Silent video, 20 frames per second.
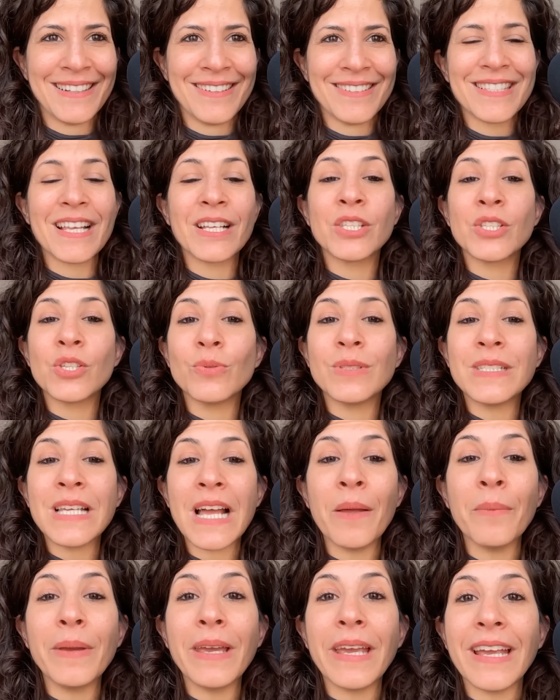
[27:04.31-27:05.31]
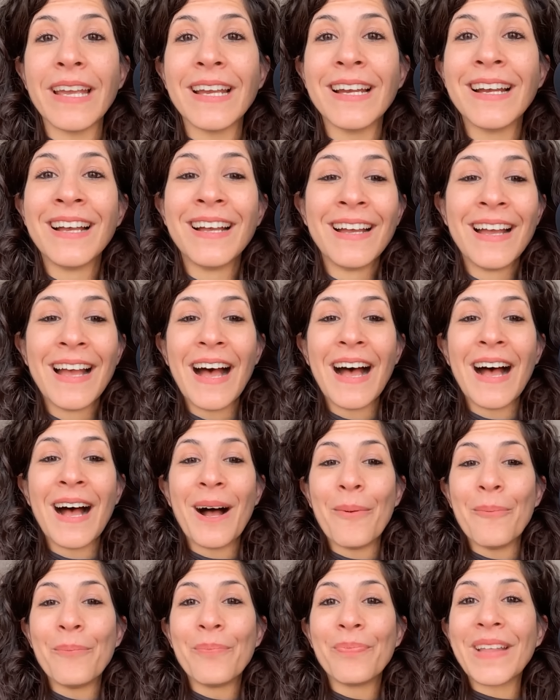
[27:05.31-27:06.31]
It's like, so tell me,
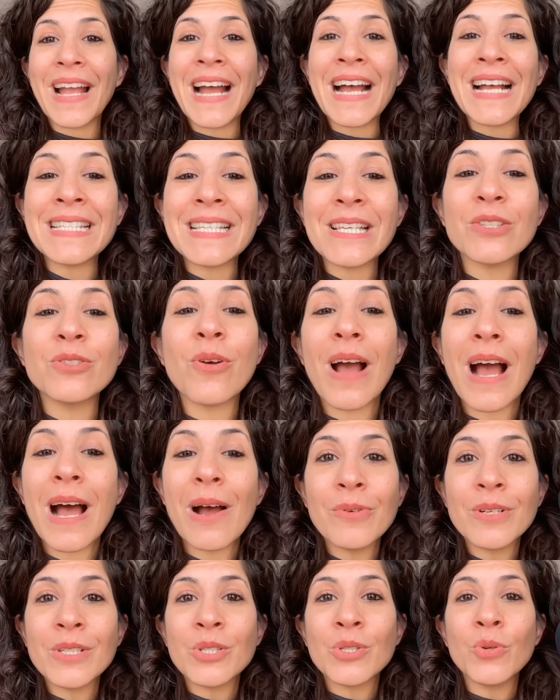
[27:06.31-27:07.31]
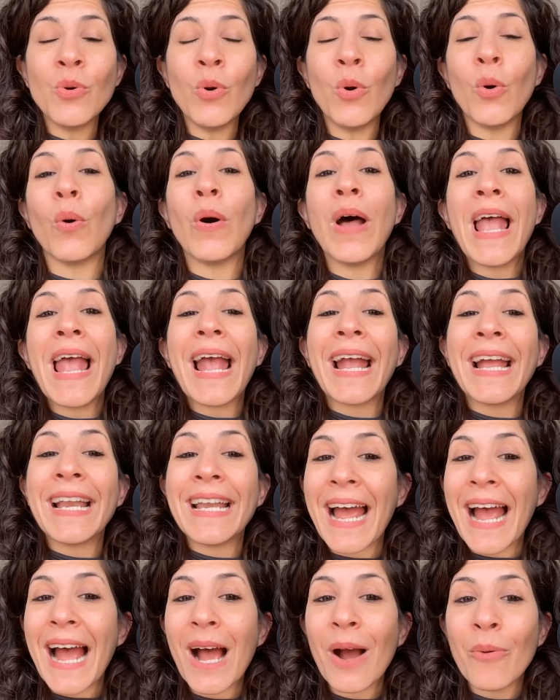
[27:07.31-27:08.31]
um, Asi, so how was school?
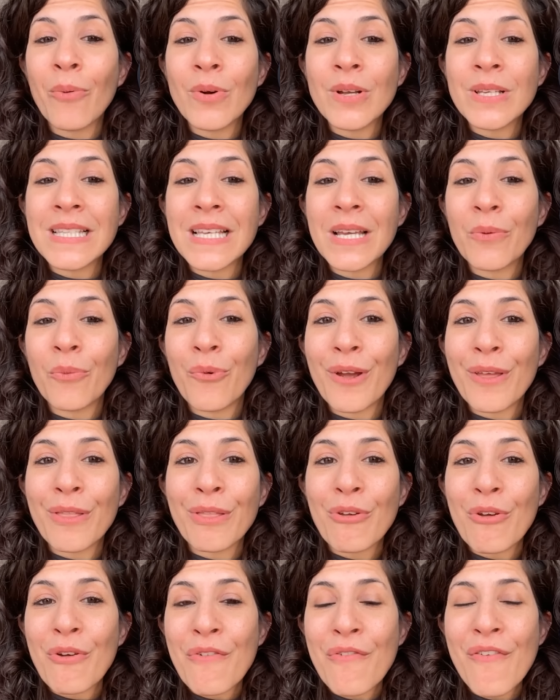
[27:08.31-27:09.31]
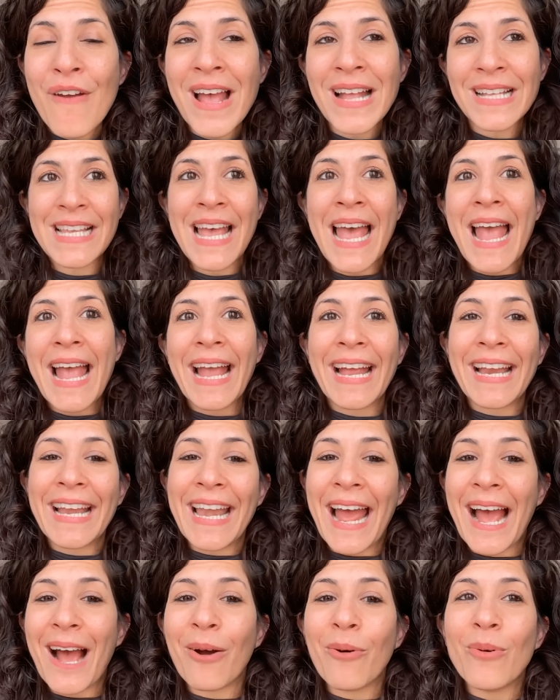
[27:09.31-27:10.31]
And how was it with your friends? And
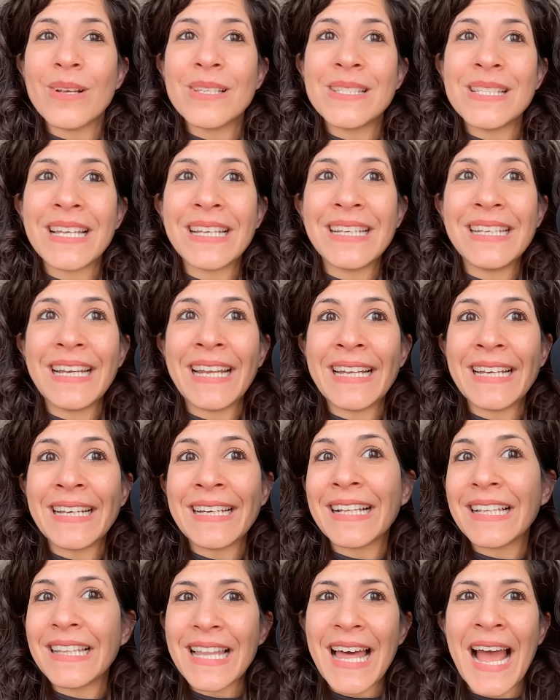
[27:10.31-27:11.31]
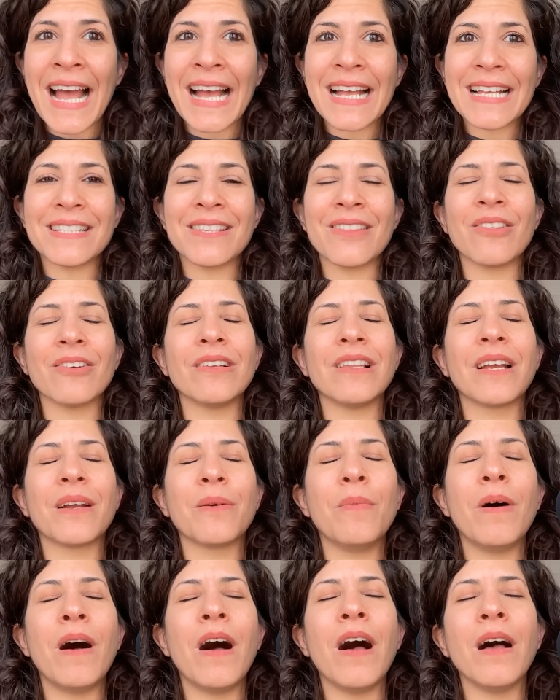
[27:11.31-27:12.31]
how was it in class? And they're like,
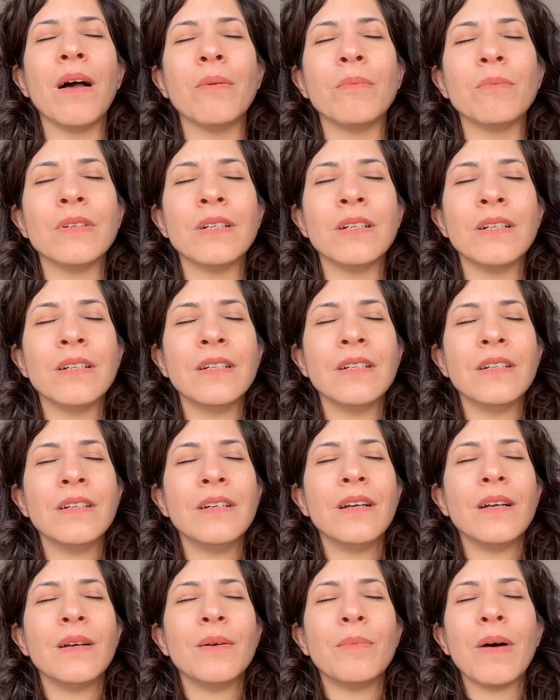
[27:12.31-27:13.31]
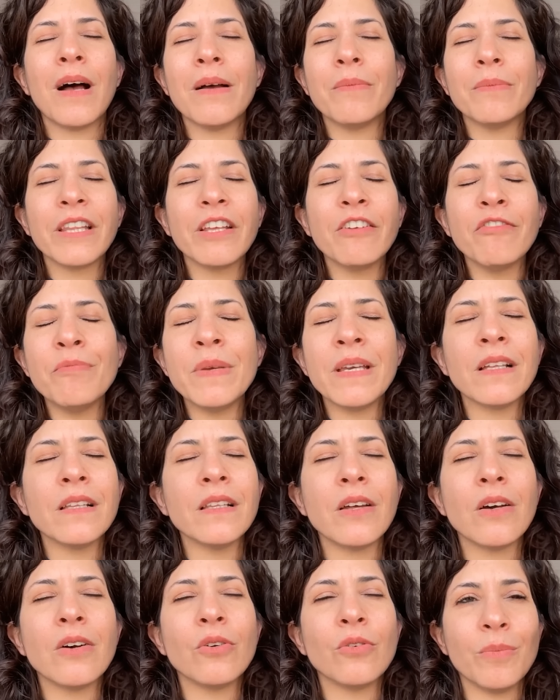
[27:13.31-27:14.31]
Mom, Mom, leave me
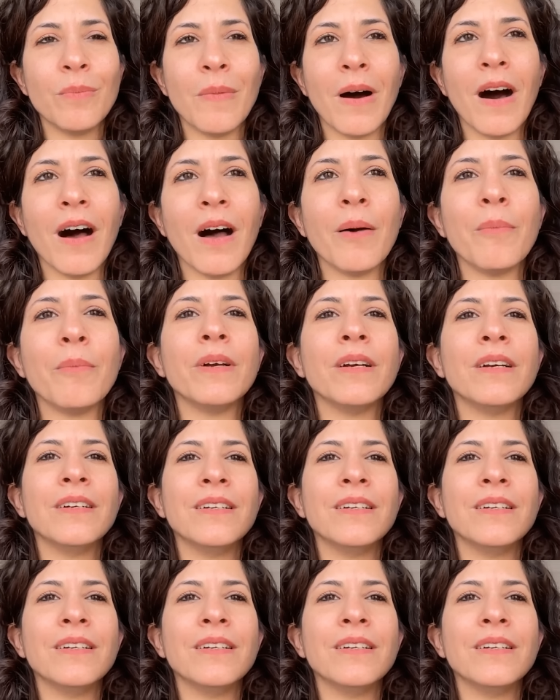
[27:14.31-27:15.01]
alone, Mom.